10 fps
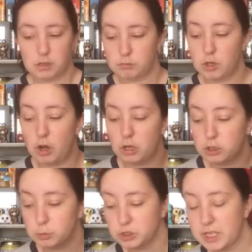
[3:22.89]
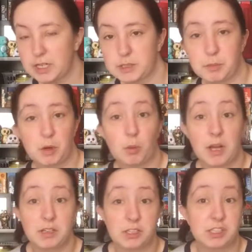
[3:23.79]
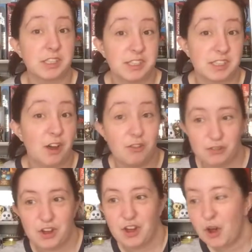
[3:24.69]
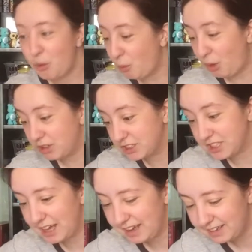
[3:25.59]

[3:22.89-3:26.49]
Not 100%. It's been a while since I've watched that.